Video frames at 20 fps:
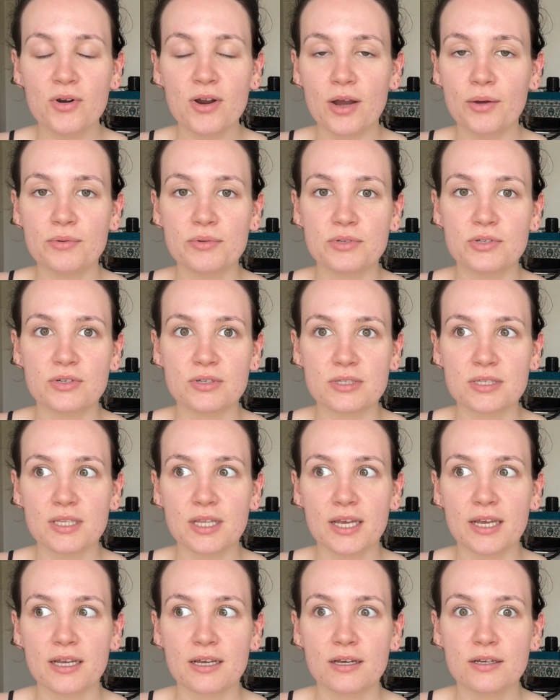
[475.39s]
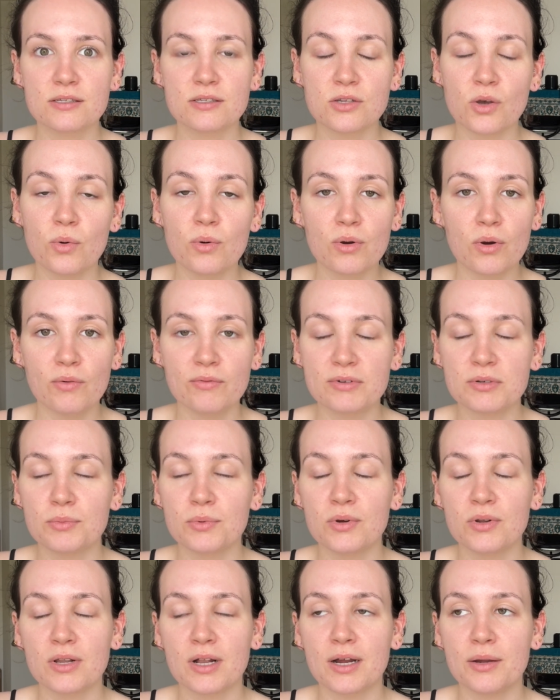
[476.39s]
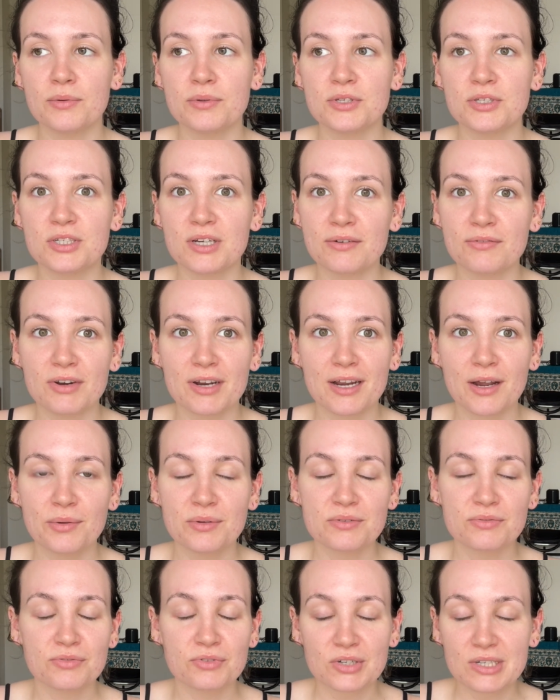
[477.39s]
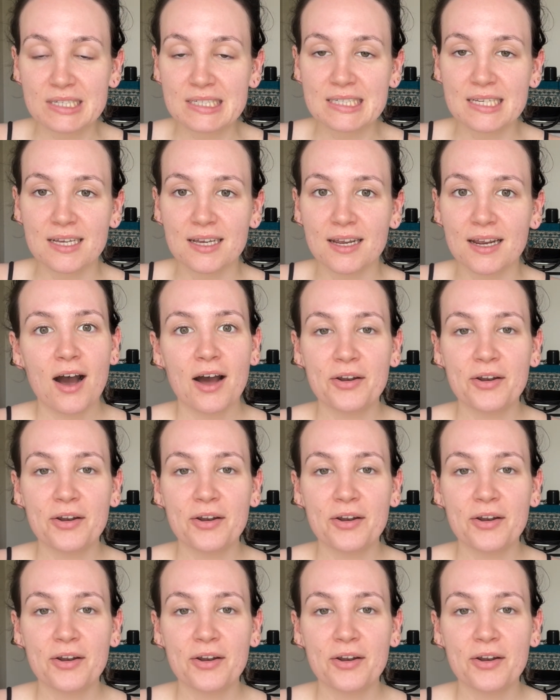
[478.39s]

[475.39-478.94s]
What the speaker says: I was just like so uncomfortable. I was shivering, I was freezing.